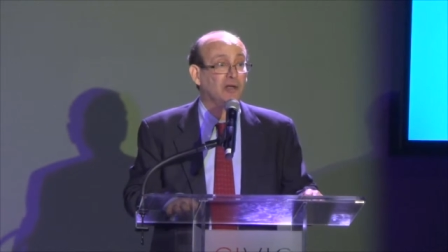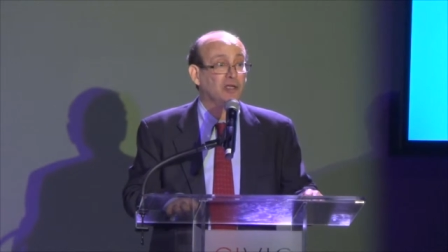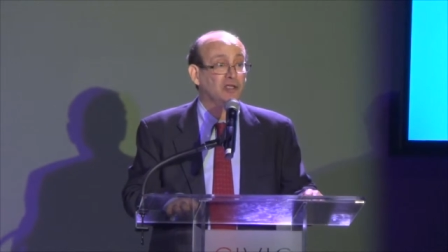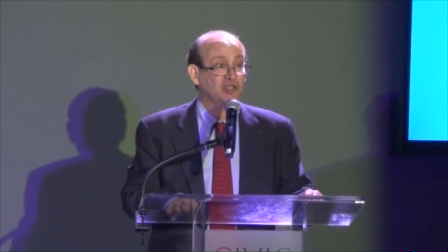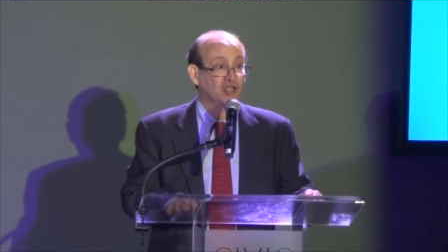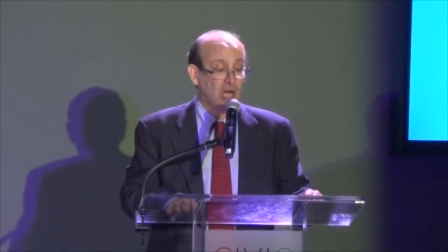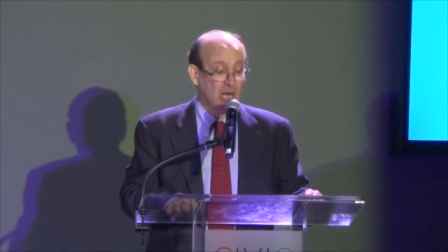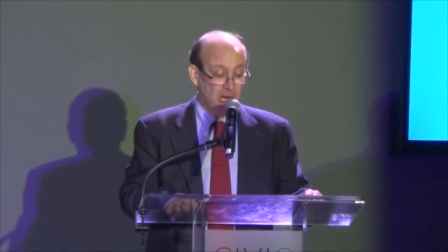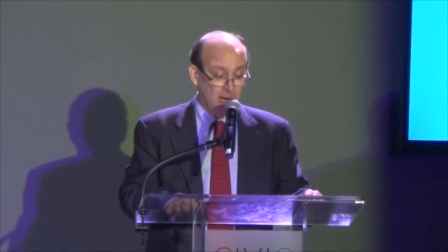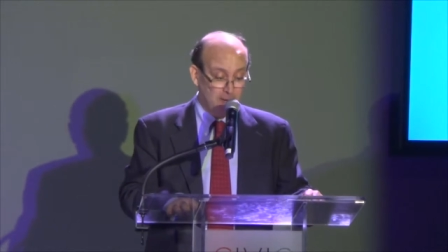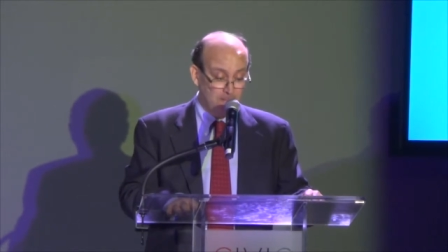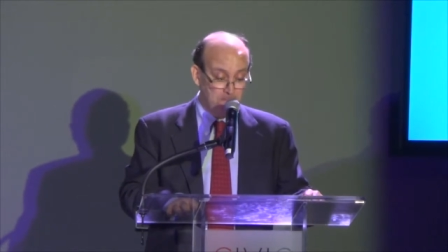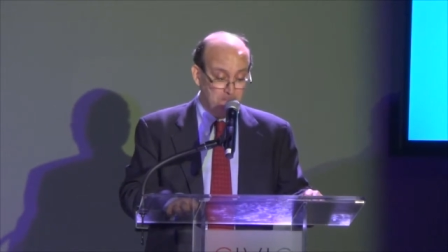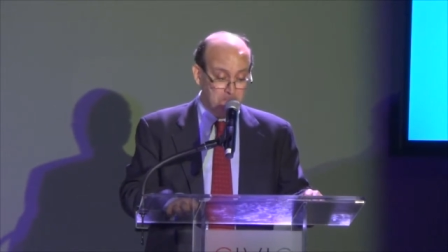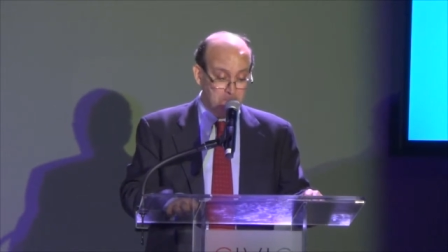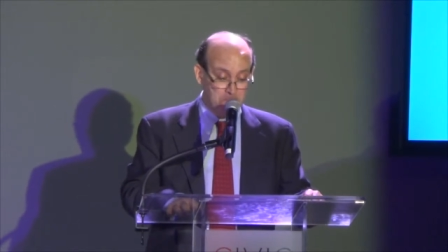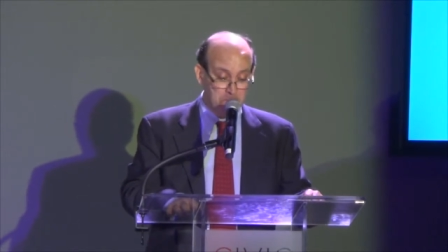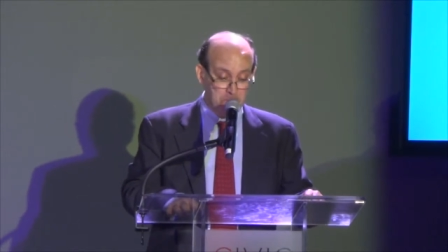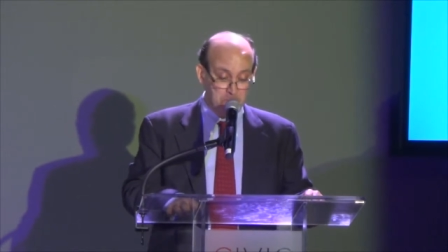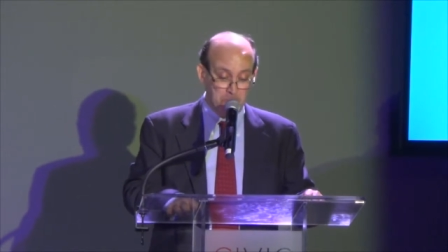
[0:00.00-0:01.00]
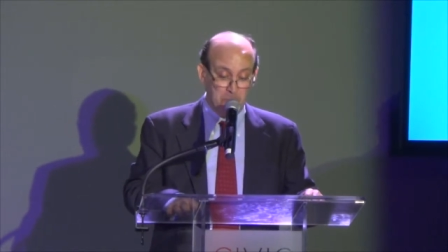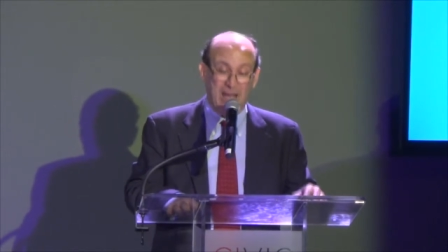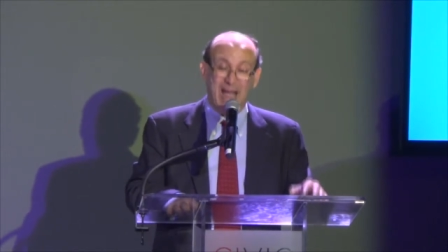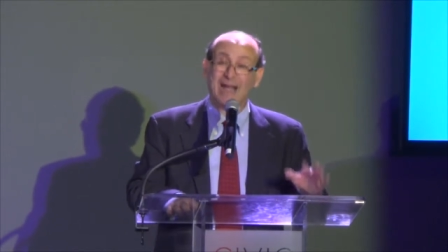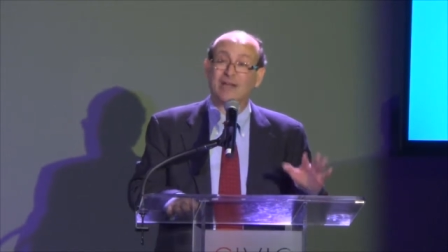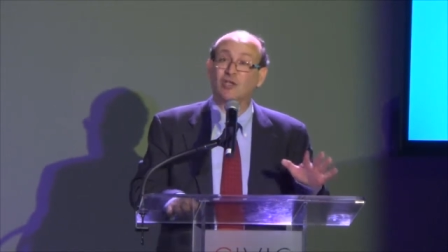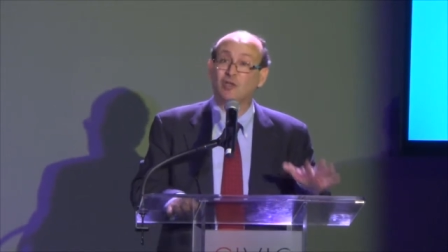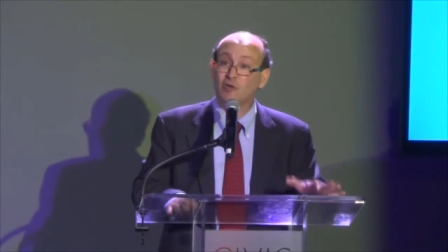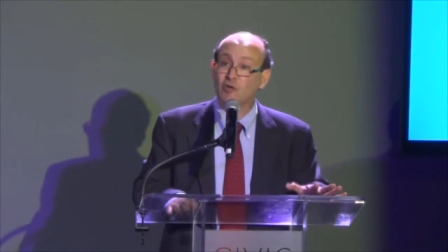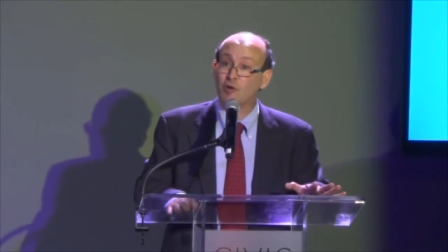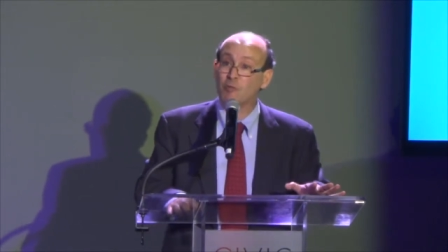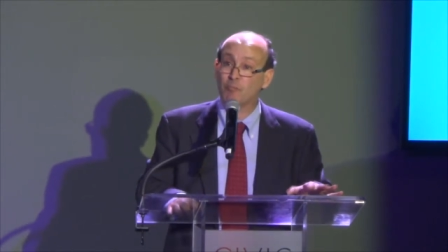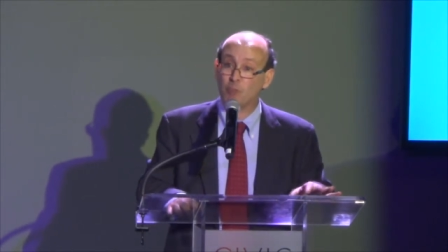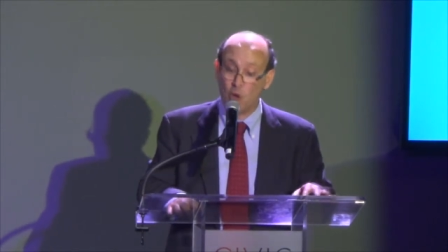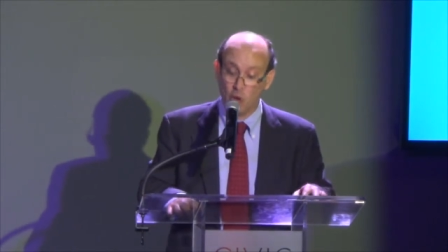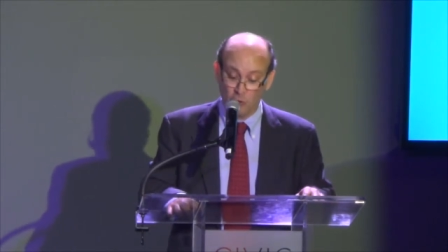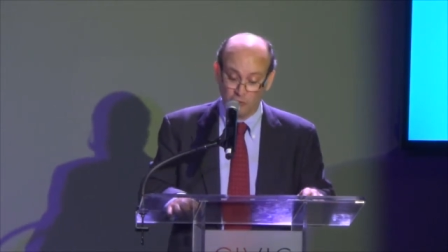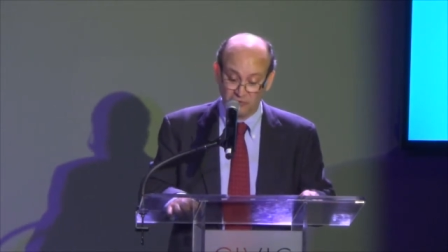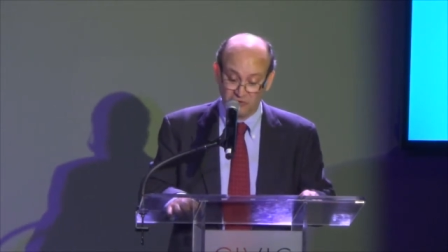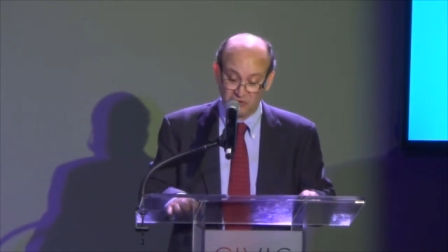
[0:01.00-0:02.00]
the job back to their
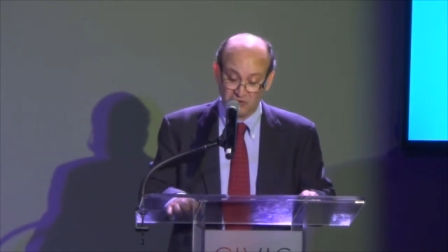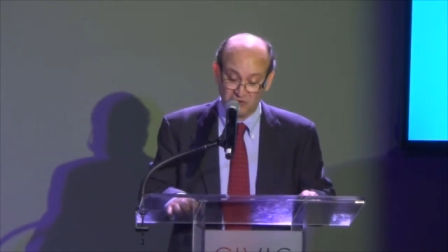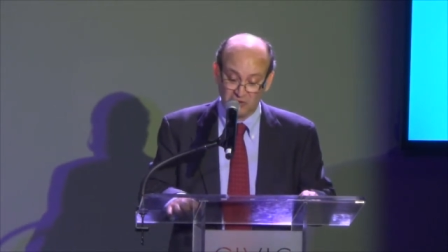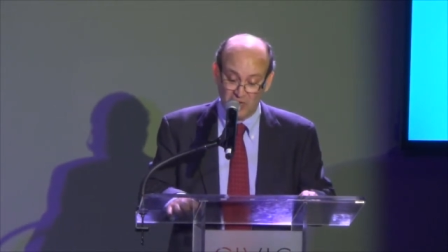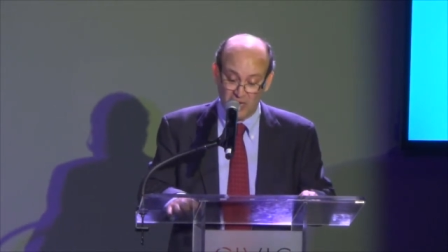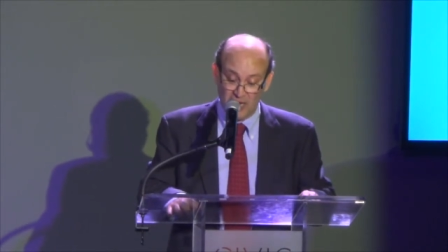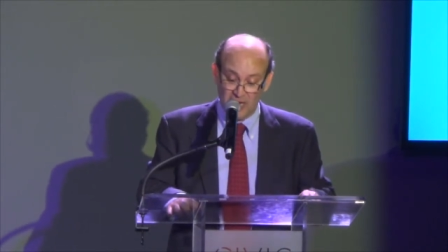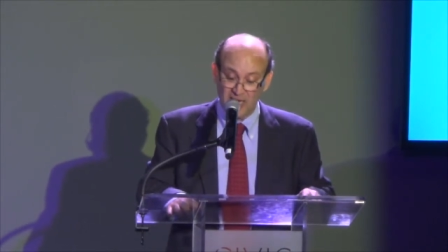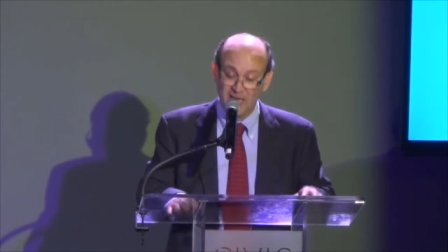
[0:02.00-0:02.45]
posts,